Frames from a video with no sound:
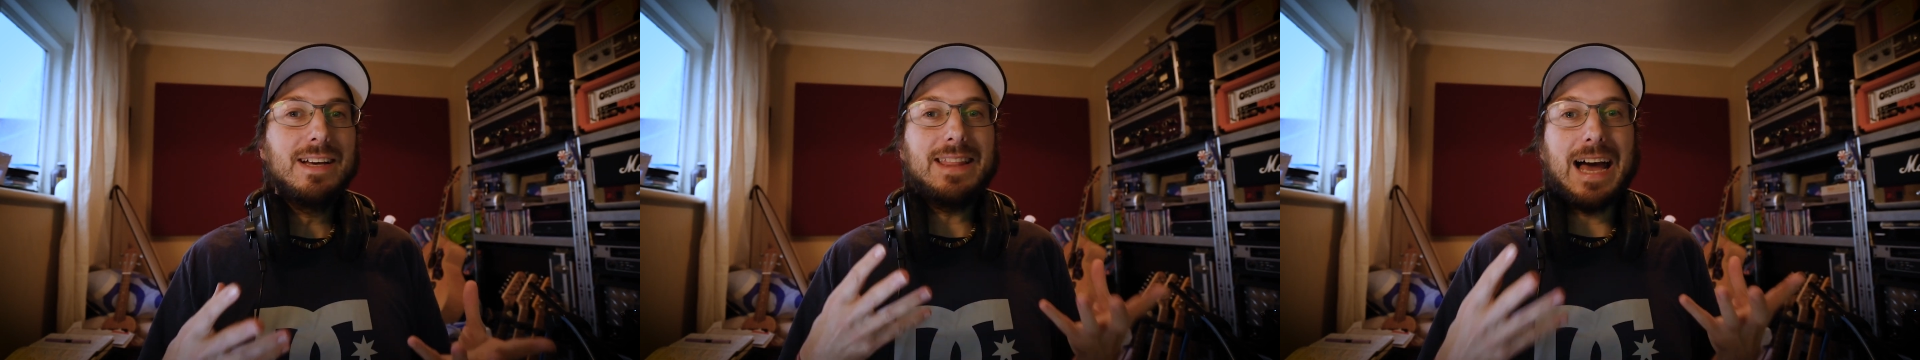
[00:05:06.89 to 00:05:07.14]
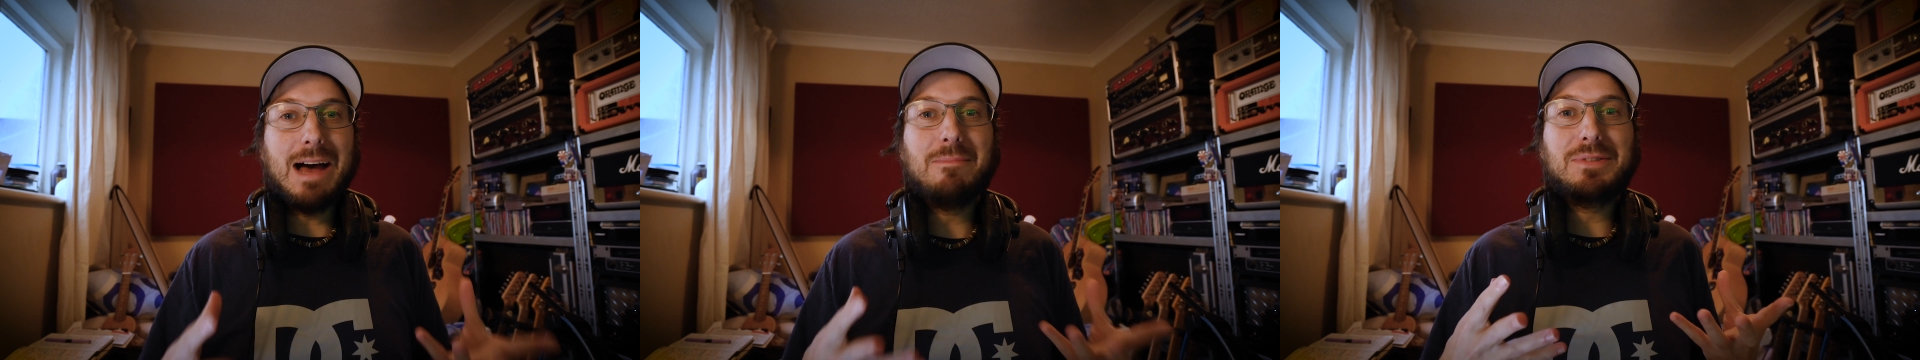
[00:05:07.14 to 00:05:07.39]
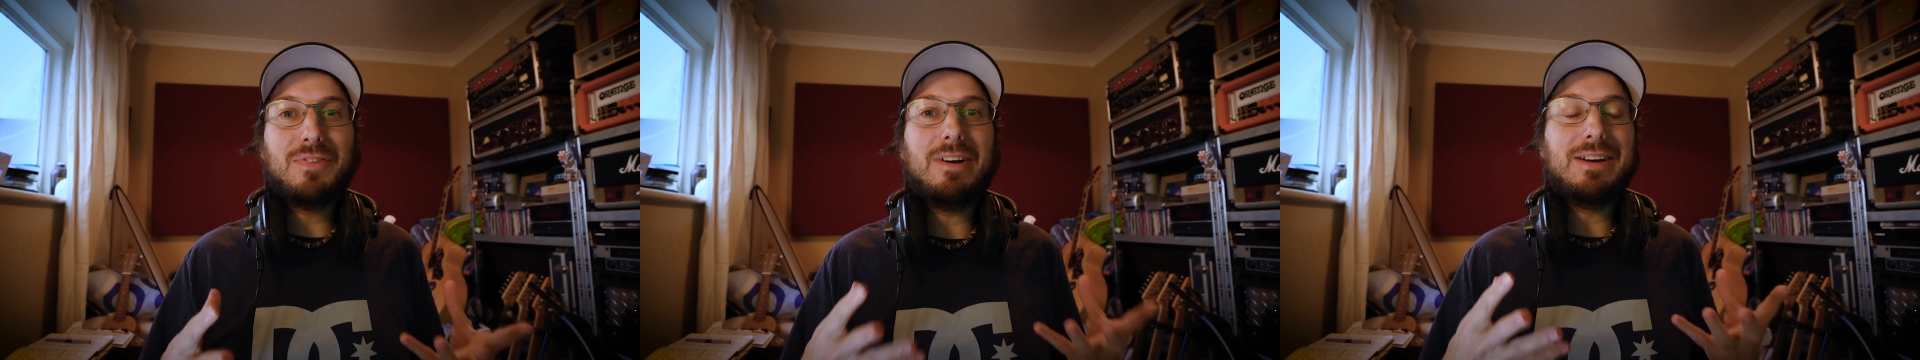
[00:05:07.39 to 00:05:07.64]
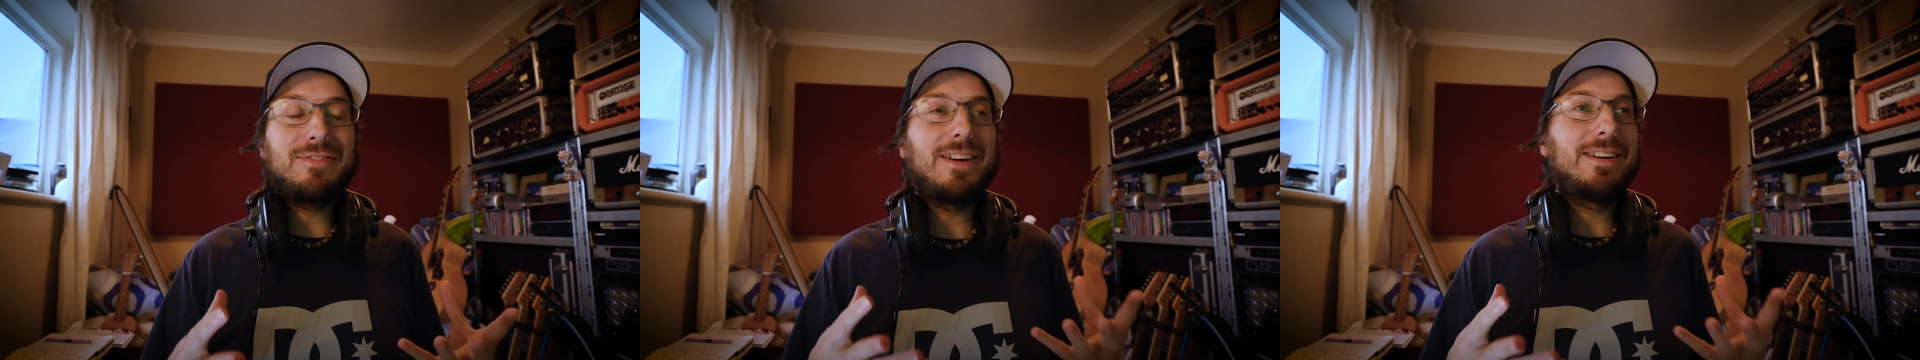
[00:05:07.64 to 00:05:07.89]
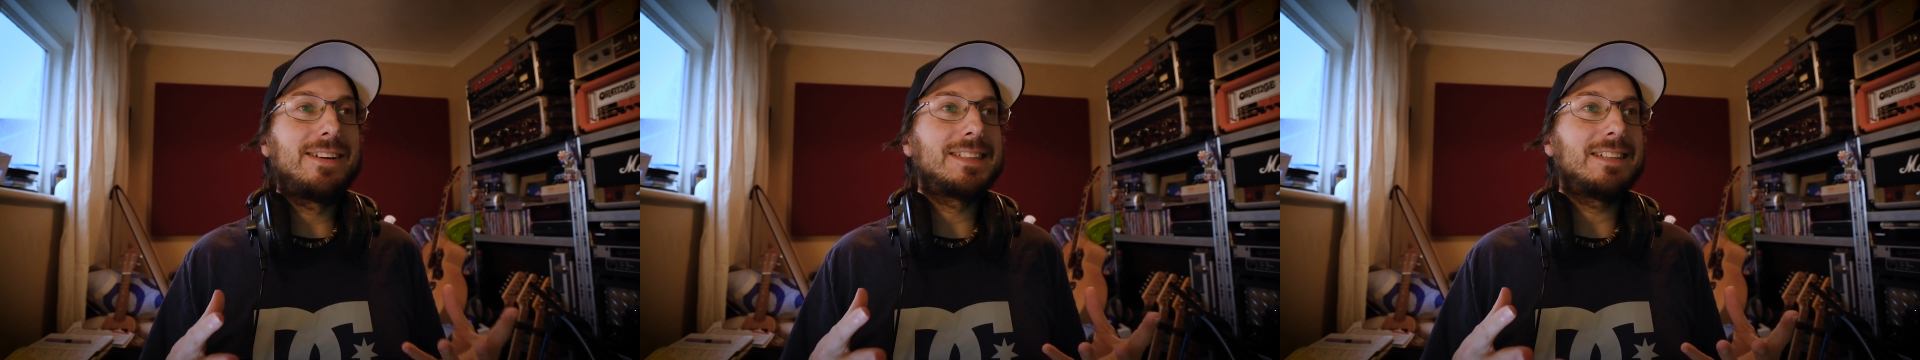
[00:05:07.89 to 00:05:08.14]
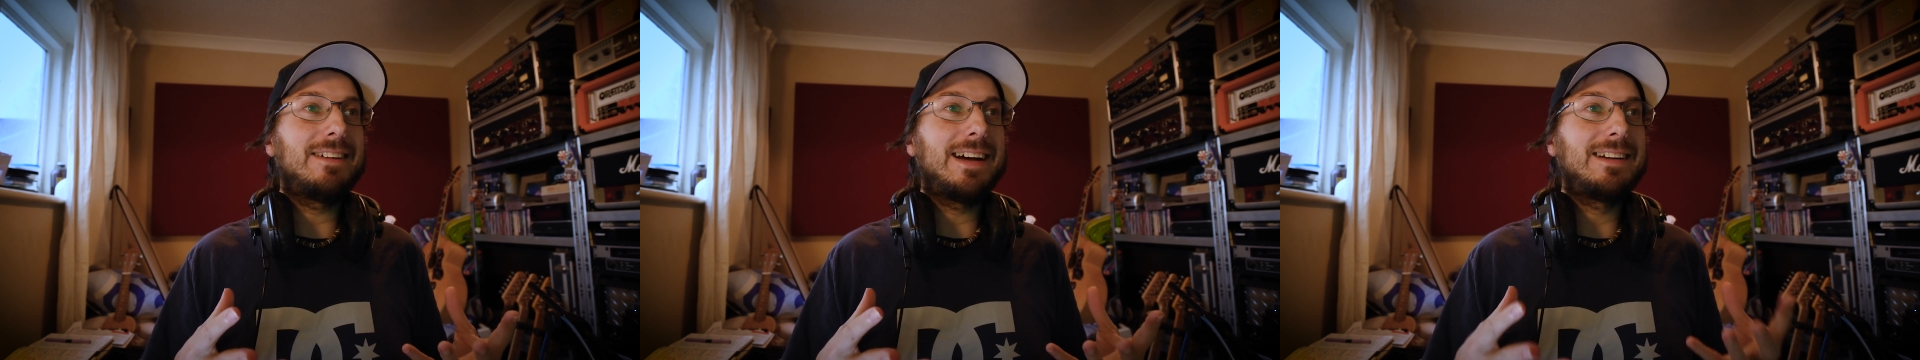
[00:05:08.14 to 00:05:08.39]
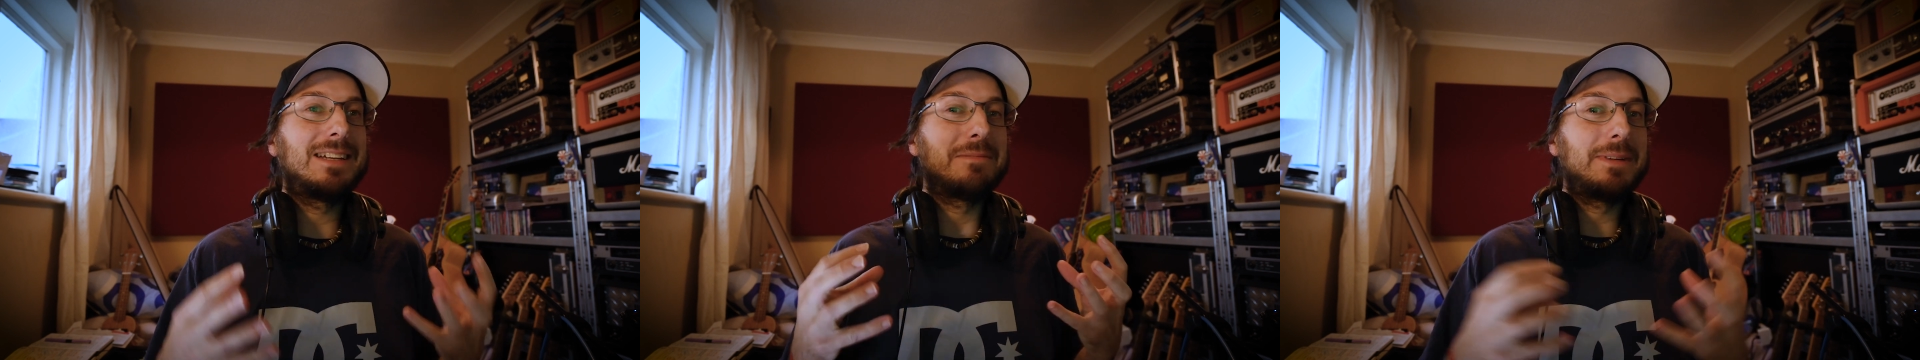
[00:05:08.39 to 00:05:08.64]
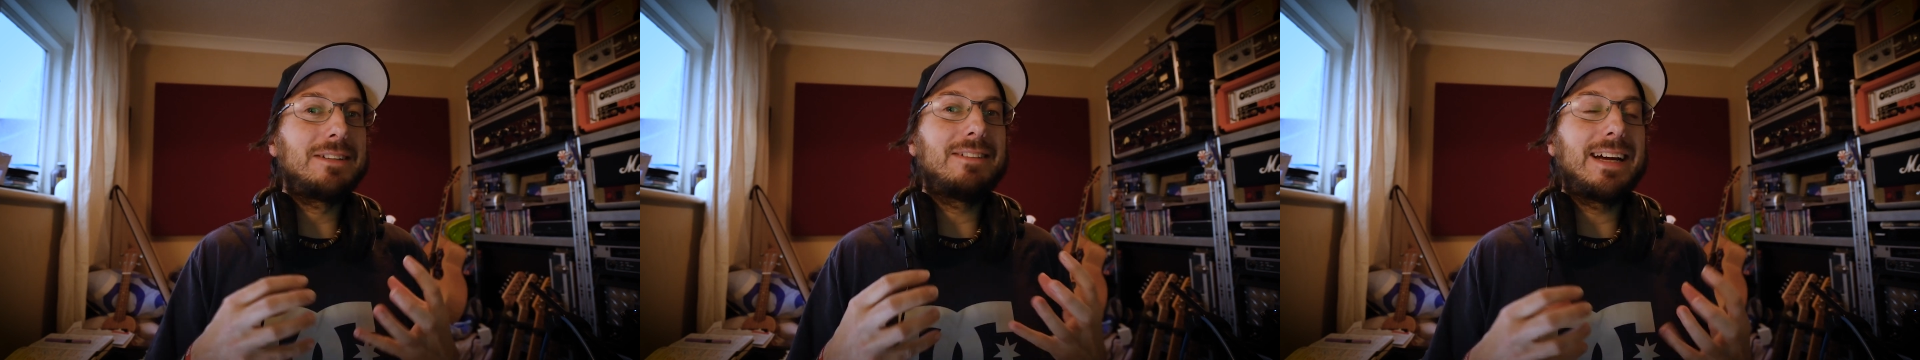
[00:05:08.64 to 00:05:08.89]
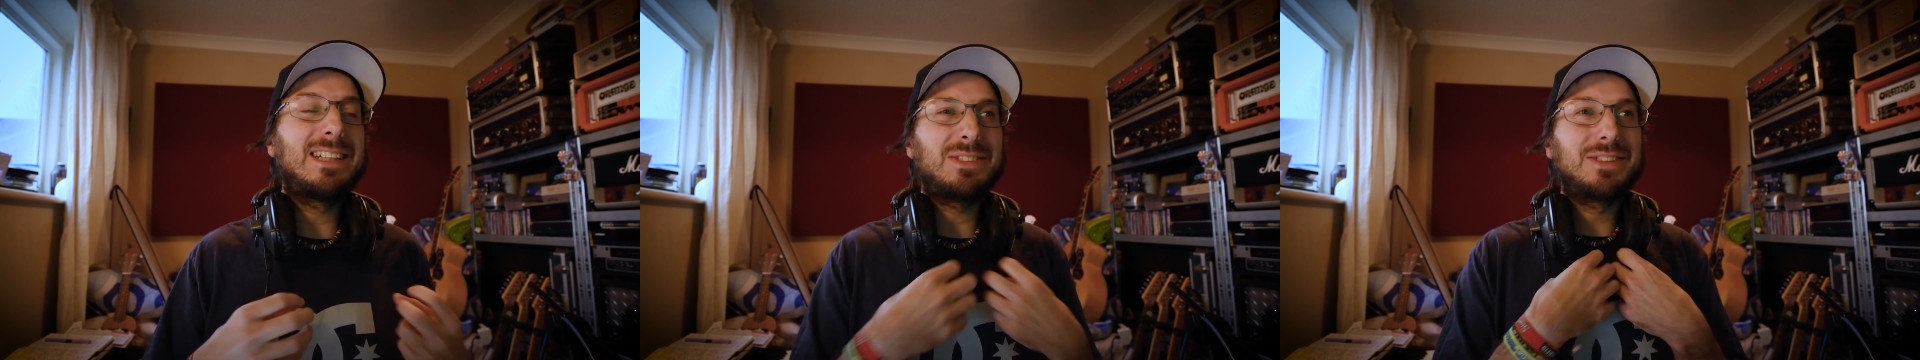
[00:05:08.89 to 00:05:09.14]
the amp's very focused around the mid-range,